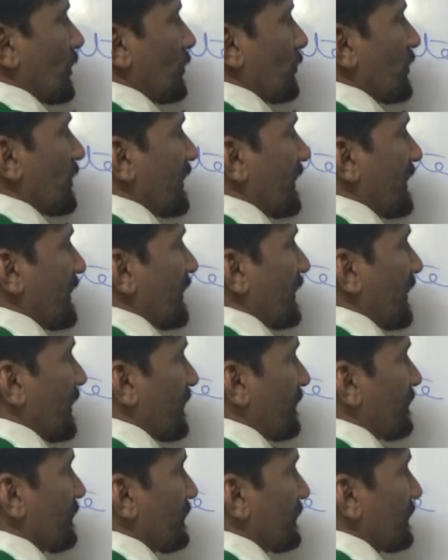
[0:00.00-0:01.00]
to ED
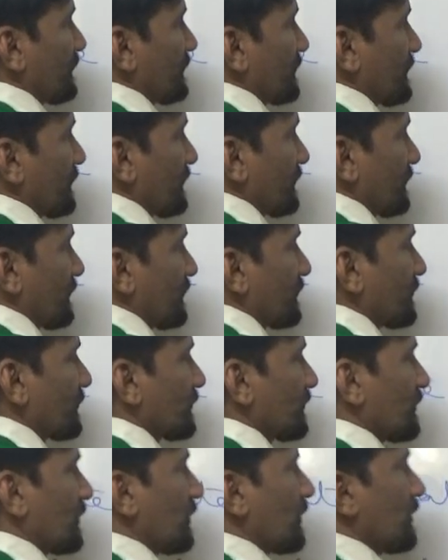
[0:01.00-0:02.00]
now.
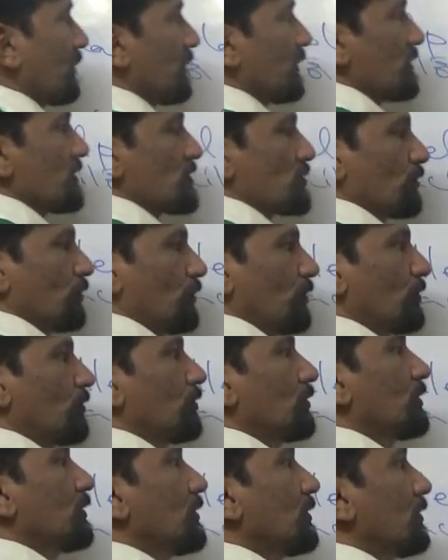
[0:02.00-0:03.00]
So